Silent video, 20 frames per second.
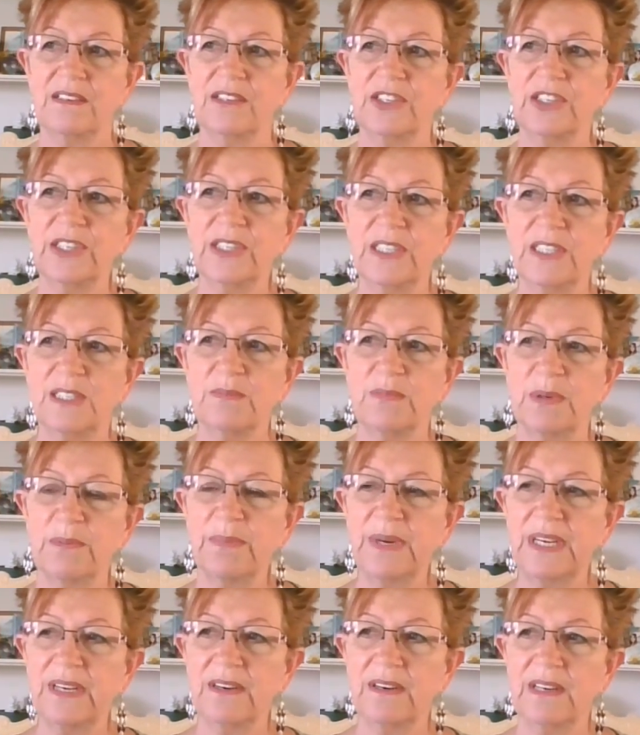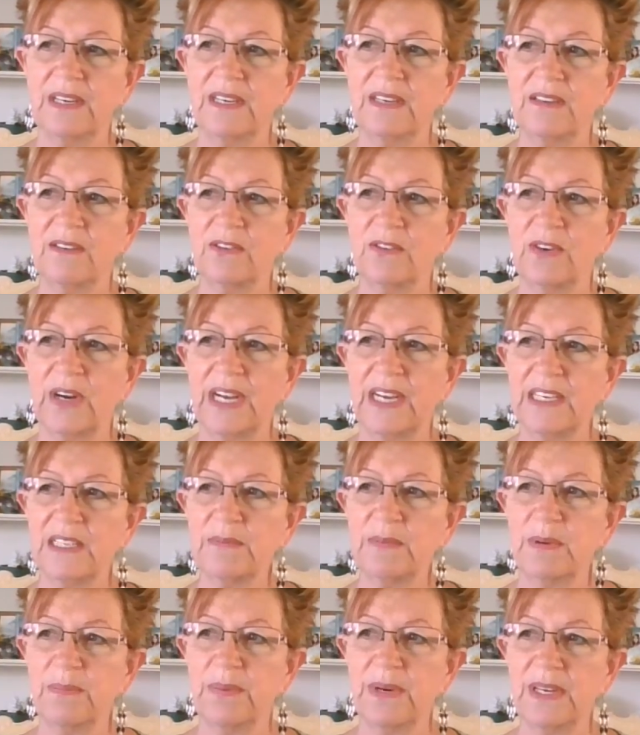She's preparing or
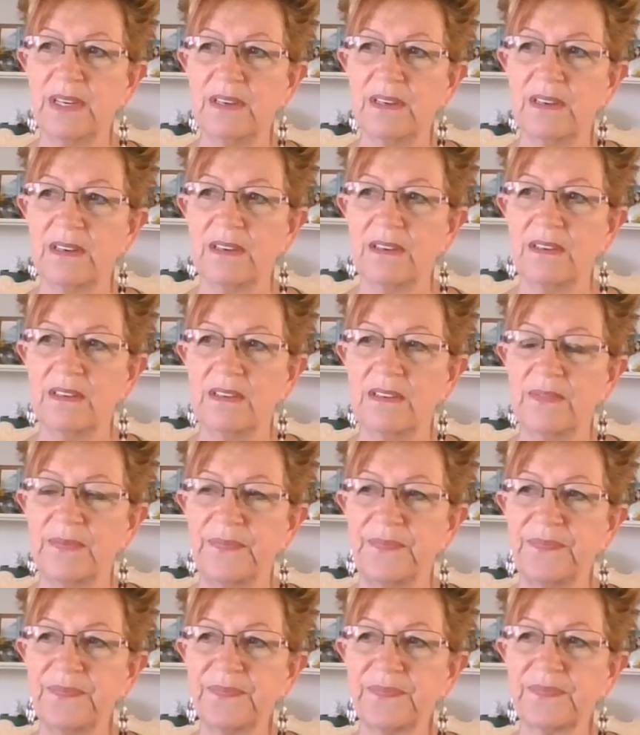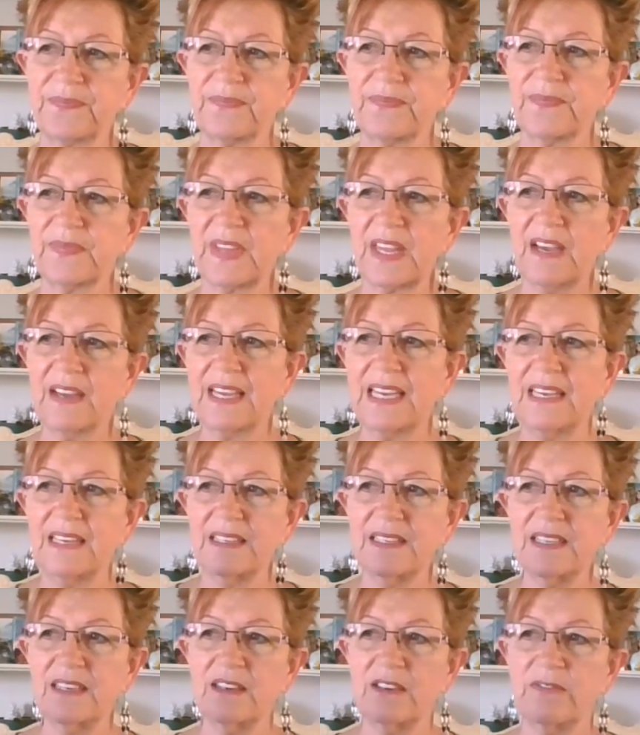has prepared. I
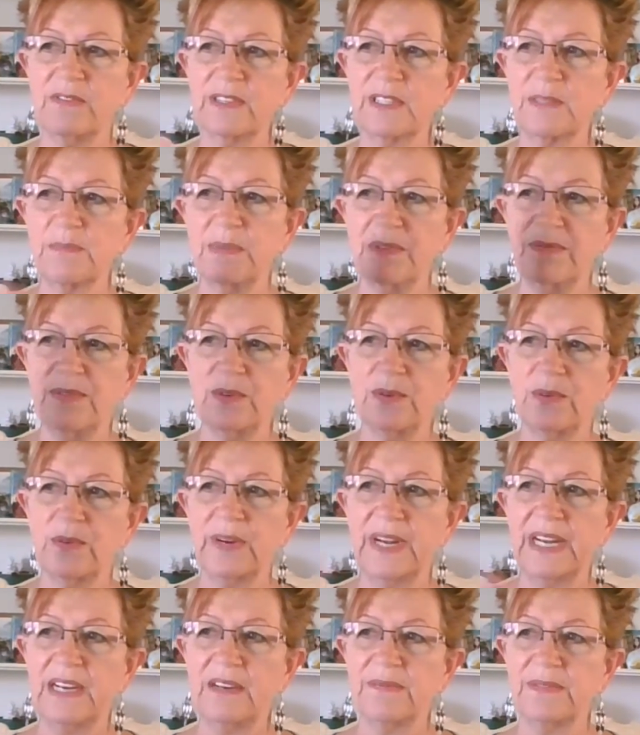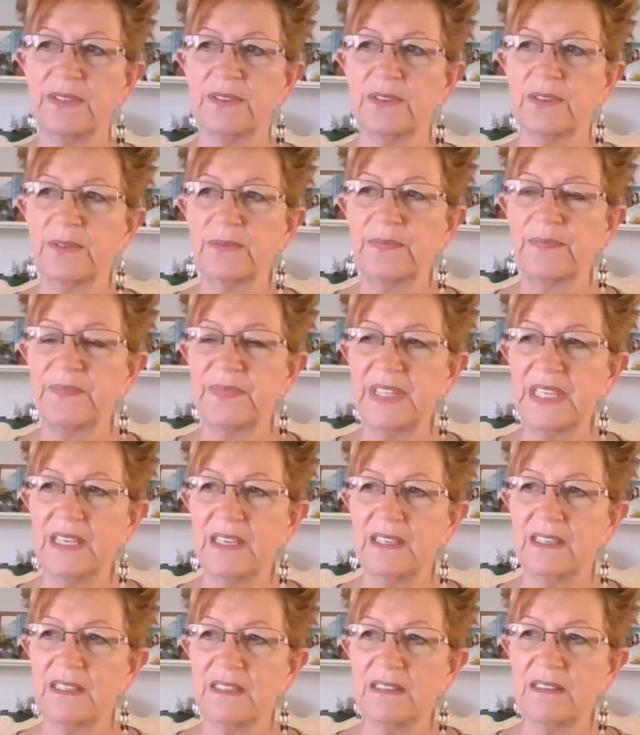can't tell if it's before or after
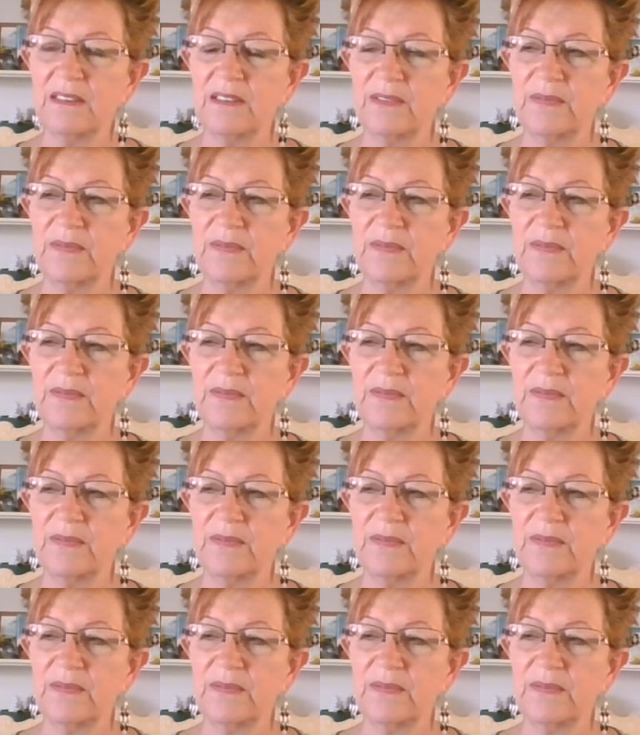yet.